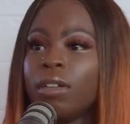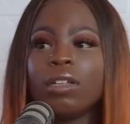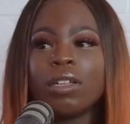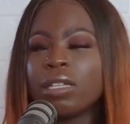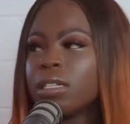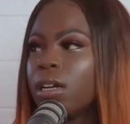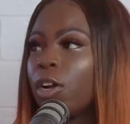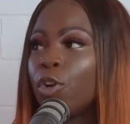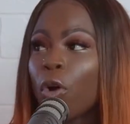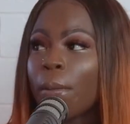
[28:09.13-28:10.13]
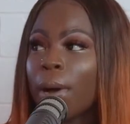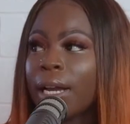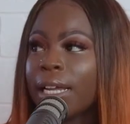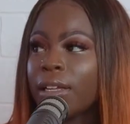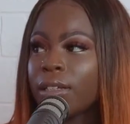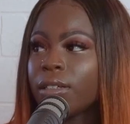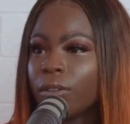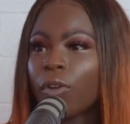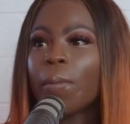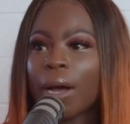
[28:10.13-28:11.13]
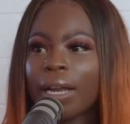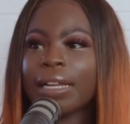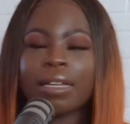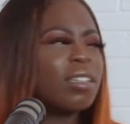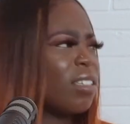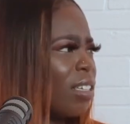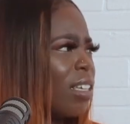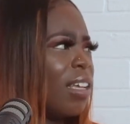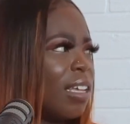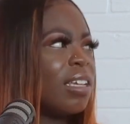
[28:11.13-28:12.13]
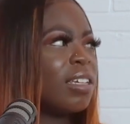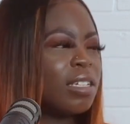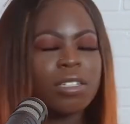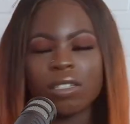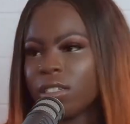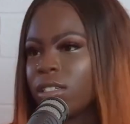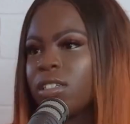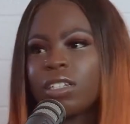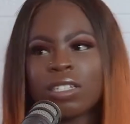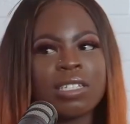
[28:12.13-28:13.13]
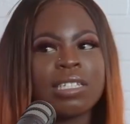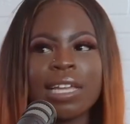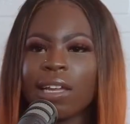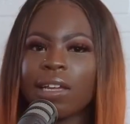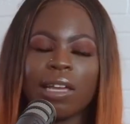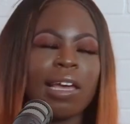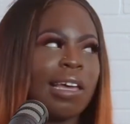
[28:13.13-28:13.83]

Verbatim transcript: What's, What's her name? name? Normani. Normani. Normani. Oh, oh yeah, yeah. Normani. The one who got the yeah. remake She's of sick. the yeah.